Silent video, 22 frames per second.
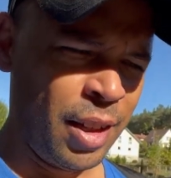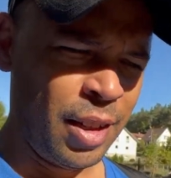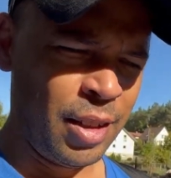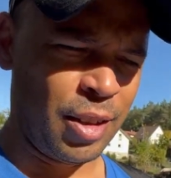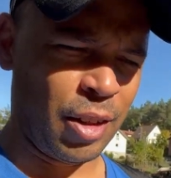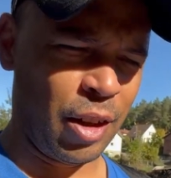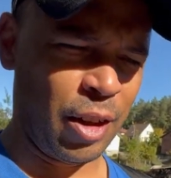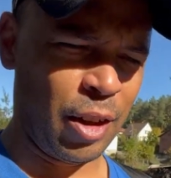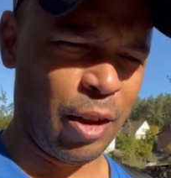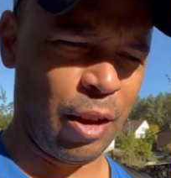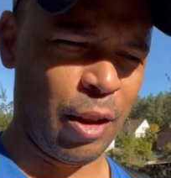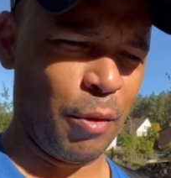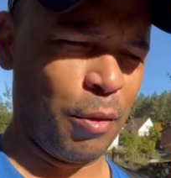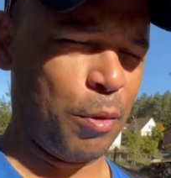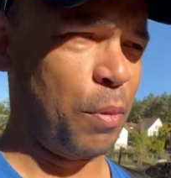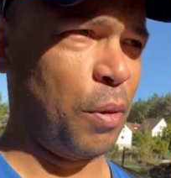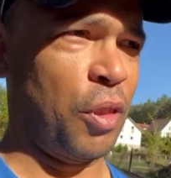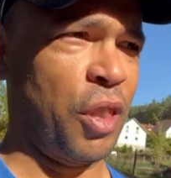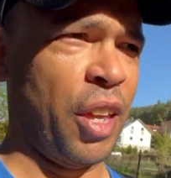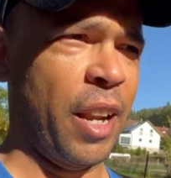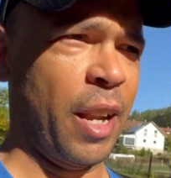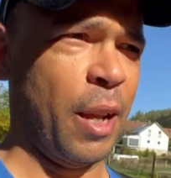So I know that was
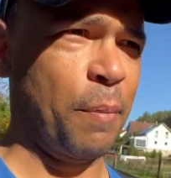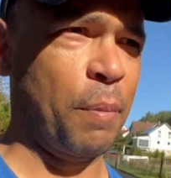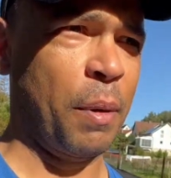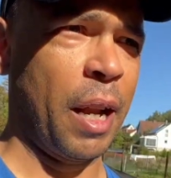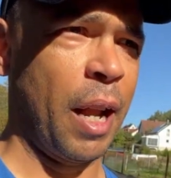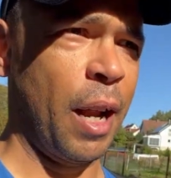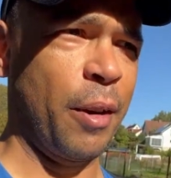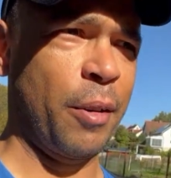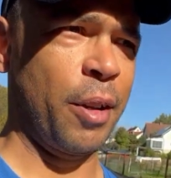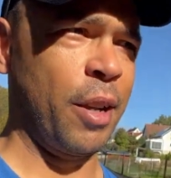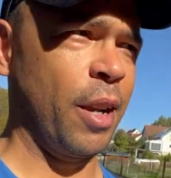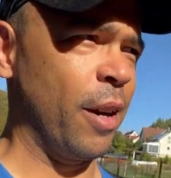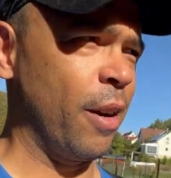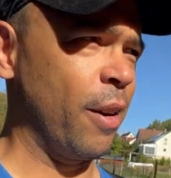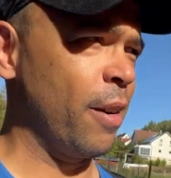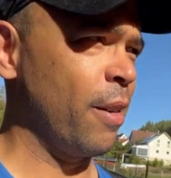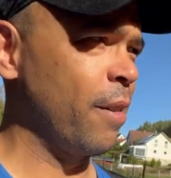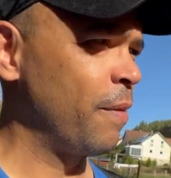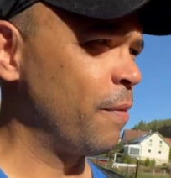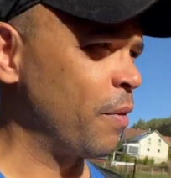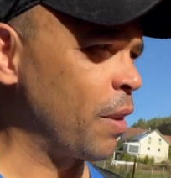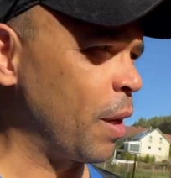pathetic, but I don't care.
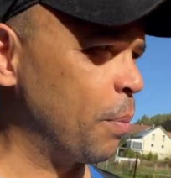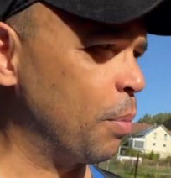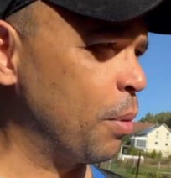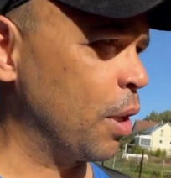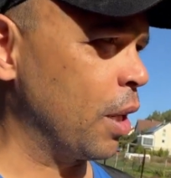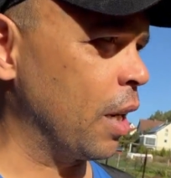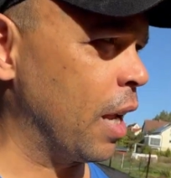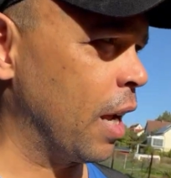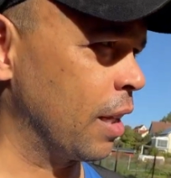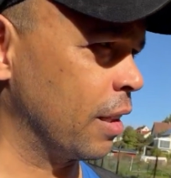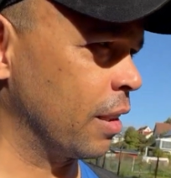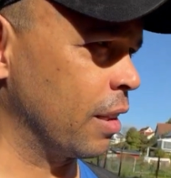I put it out